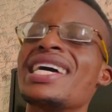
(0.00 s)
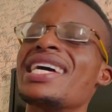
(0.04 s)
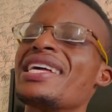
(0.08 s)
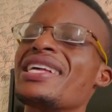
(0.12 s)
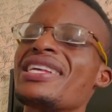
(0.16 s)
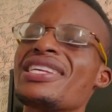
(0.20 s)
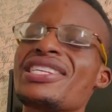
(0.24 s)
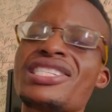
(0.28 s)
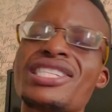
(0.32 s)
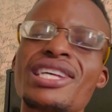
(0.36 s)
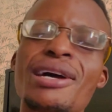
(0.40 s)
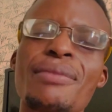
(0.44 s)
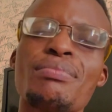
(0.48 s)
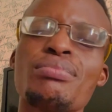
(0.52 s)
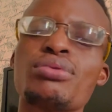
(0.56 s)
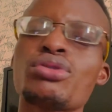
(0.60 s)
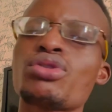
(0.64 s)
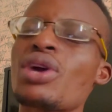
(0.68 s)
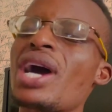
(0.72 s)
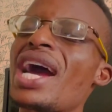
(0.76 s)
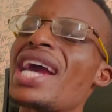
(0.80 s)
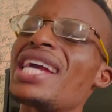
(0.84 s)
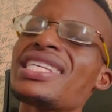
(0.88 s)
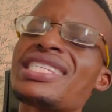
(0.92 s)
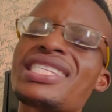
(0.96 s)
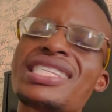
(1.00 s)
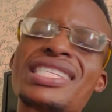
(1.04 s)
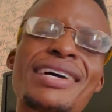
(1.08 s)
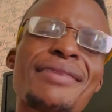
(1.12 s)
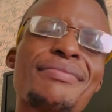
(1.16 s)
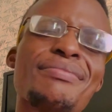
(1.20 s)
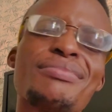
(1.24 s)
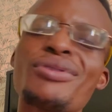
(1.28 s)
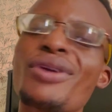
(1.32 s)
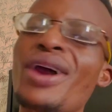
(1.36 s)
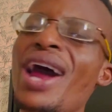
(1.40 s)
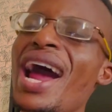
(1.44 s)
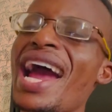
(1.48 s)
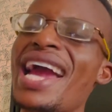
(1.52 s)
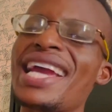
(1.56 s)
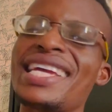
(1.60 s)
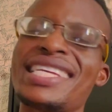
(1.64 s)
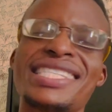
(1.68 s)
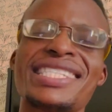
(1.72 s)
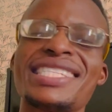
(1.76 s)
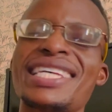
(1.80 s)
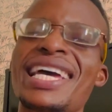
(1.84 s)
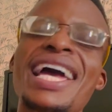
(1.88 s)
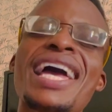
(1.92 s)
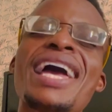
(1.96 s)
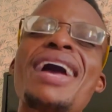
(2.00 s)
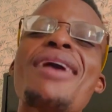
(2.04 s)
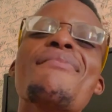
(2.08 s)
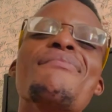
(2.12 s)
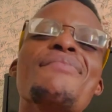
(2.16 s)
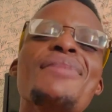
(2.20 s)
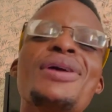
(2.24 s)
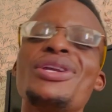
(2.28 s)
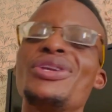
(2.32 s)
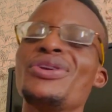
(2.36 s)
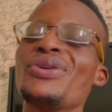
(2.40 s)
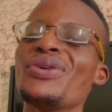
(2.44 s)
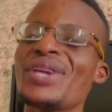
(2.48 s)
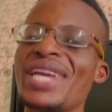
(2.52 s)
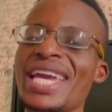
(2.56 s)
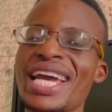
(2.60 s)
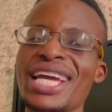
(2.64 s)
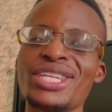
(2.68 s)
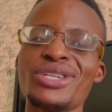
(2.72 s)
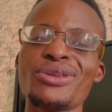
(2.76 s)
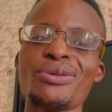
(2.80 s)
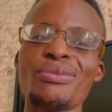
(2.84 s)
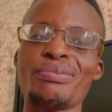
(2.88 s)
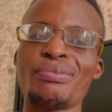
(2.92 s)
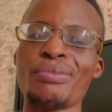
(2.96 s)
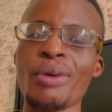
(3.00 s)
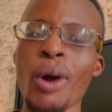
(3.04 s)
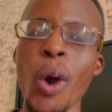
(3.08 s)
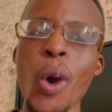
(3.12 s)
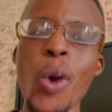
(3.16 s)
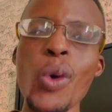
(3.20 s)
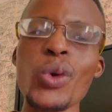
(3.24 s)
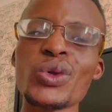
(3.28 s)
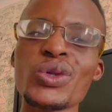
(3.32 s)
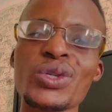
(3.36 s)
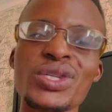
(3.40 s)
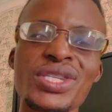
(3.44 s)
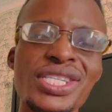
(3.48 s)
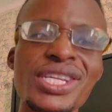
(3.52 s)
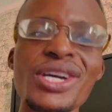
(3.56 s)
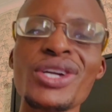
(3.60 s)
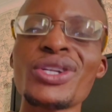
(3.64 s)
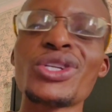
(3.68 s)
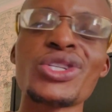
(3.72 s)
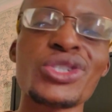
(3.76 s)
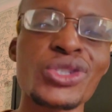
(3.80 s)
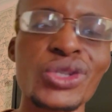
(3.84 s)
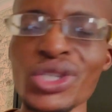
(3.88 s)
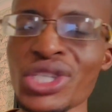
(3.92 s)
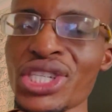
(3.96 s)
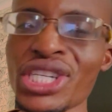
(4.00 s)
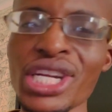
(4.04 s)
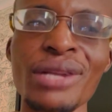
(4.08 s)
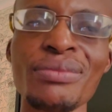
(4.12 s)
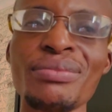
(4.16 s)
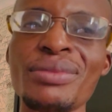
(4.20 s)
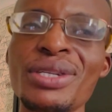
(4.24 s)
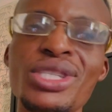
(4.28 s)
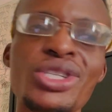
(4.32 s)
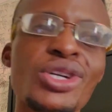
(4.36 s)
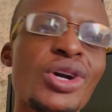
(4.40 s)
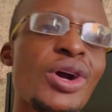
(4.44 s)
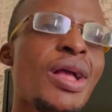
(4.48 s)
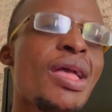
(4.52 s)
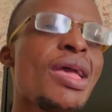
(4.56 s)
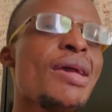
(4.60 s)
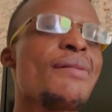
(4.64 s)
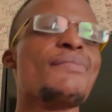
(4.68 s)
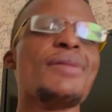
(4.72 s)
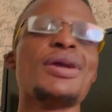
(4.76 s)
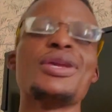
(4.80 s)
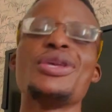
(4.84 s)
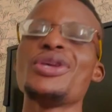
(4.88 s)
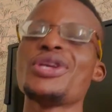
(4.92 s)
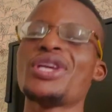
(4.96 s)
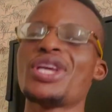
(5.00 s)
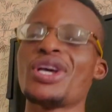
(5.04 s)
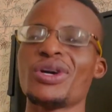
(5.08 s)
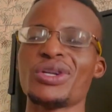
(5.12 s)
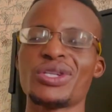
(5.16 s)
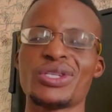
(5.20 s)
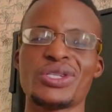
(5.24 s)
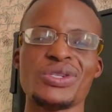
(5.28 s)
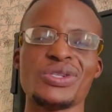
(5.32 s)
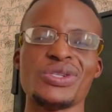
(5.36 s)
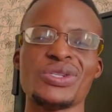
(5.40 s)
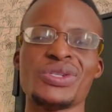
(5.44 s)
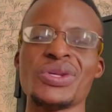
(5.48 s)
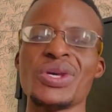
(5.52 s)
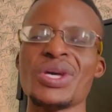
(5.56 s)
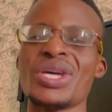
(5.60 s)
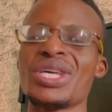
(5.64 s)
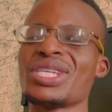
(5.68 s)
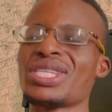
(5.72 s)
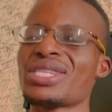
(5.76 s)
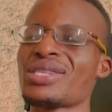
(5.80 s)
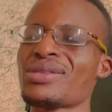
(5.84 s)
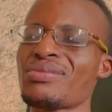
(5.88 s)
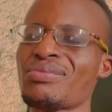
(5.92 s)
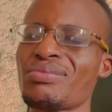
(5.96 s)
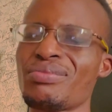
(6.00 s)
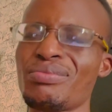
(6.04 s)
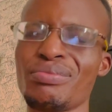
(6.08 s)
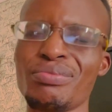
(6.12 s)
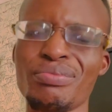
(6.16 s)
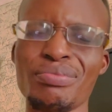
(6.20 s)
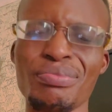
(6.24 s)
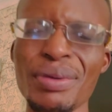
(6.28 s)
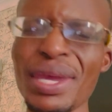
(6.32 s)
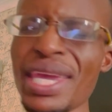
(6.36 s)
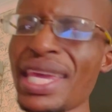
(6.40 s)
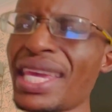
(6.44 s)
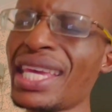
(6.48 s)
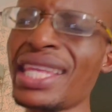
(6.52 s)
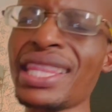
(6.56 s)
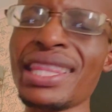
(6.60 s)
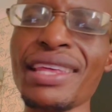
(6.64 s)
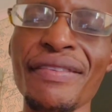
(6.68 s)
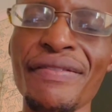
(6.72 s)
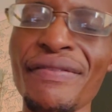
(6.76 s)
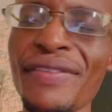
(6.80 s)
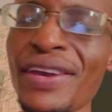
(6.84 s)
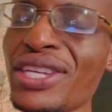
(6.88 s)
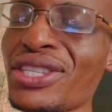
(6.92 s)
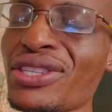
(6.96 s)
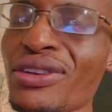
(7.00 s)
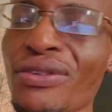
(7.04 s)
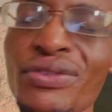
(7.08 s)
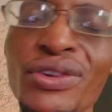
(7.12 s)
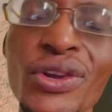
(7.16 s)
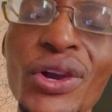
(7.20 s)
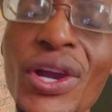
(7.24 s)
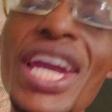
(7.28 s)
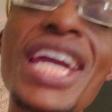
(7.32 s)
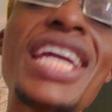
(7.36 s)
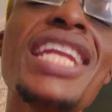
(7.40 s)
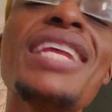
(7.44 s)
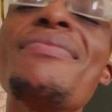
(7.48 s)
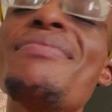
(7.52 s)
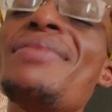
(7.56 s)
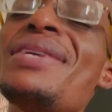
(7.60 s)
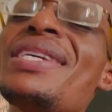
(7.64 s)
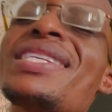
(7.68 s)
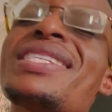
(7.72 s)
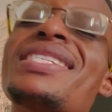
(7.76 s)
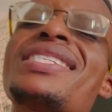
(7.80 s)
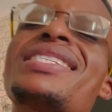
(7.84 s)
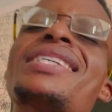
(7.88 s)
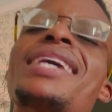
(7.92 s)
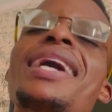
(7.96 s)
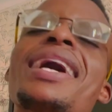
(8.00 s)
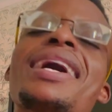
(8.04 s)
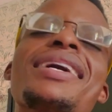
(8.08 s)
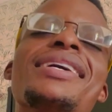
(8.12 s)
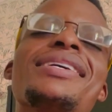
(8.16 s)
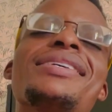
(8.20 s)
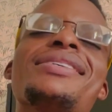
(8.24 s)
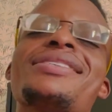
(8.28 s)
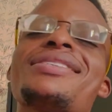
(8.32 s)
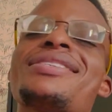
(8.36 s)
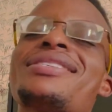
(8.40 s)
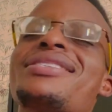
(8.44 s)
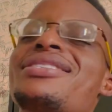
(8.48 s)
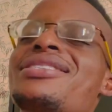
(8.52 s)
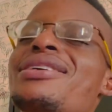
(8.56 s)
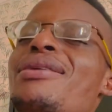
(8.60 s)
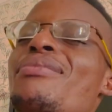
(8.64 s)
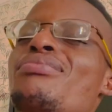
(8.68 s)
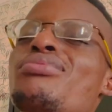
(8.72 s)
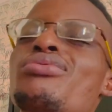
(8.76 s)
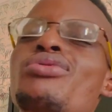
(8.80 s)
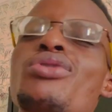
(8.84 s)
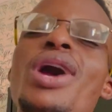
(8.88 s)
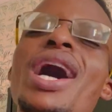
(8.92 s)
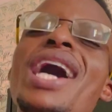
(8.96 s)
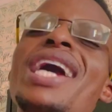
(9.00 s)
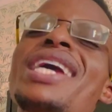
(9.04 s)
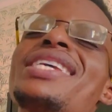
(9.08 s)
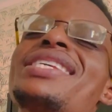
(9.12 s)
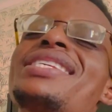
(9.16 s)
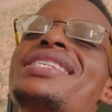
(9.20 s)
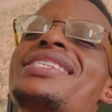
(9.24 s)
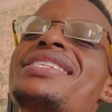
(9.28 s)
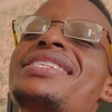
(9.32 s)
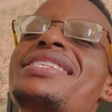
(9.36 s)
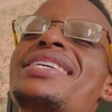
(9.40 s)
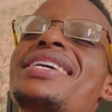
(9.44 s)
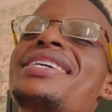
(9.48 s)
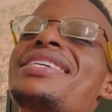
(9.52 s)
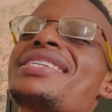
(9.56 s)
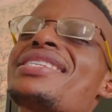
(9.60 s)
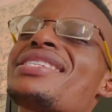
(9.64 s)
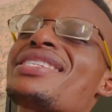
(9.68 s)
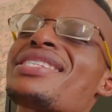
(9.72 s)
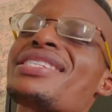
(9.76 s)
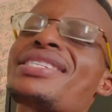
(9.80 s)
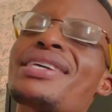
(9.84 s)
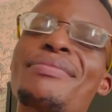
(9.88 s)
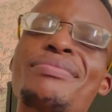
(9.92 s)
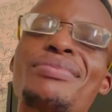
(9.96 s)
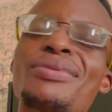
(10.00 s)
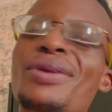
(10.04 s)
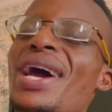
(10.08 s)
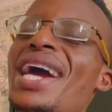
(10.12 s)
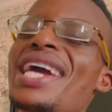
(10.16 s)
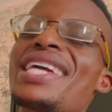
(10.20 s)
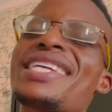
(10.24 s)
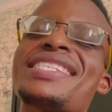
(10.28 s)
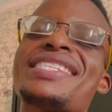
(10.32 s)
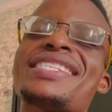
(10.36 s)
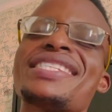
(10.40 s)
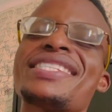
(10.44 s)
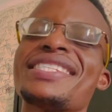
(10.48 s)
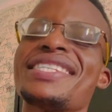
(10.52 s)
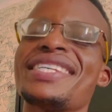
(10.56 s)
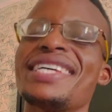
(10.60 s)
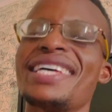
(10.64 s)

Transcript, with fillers: surprise, surprise. May you get to post on social media. May you go to speak in the face of your enemies. Surprise, surprise.